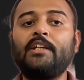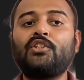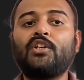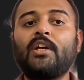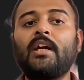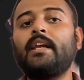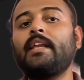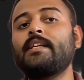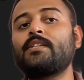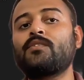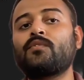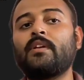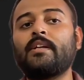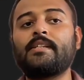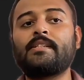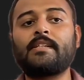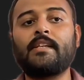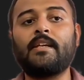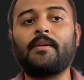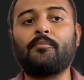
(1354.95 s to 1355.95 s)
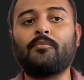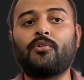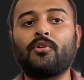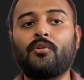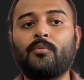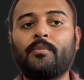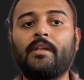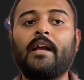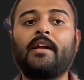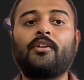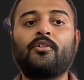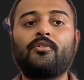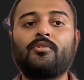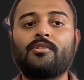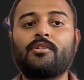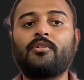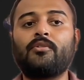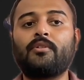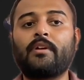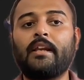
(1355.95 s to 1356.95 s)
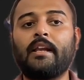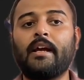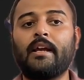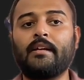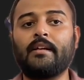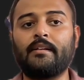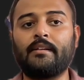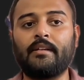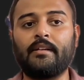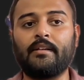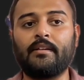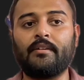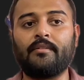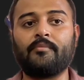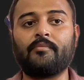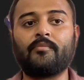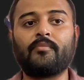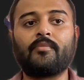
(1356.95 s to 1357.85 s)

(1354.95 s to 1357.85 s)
chat as well as team group. That also you can add it here.